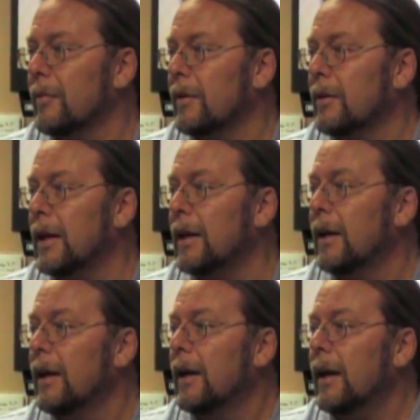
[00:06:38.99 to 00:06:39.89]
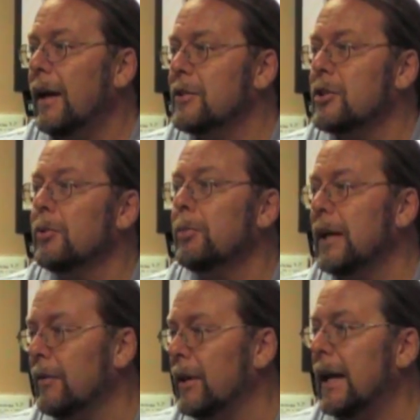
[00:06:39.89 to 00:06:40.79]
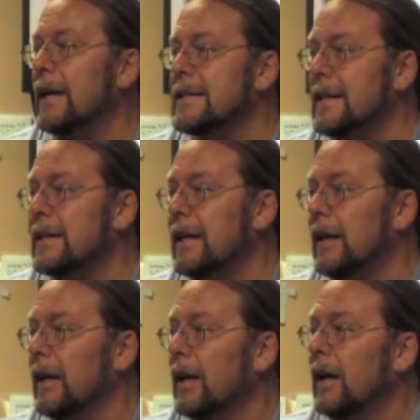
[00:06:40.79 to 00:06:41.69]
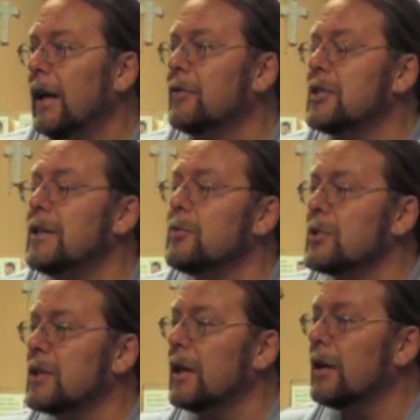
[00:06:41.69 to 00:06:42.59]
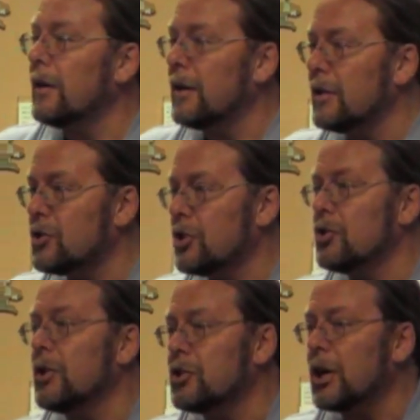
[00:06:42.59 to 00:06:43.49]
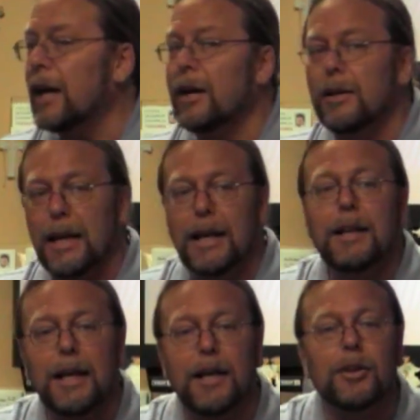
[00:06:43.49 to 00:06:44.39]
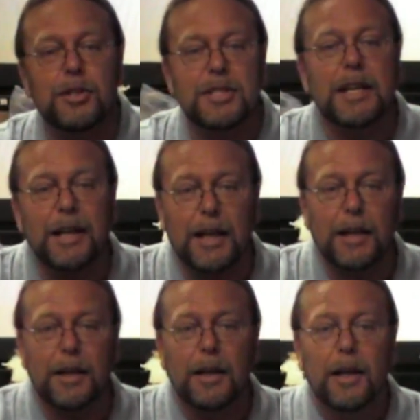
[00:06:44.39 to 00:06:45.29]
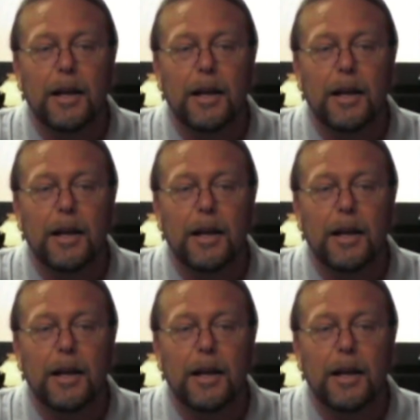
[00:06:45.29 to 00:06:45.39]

Okay, and she would be given AZT if she was the, the, ch- the child in the inner city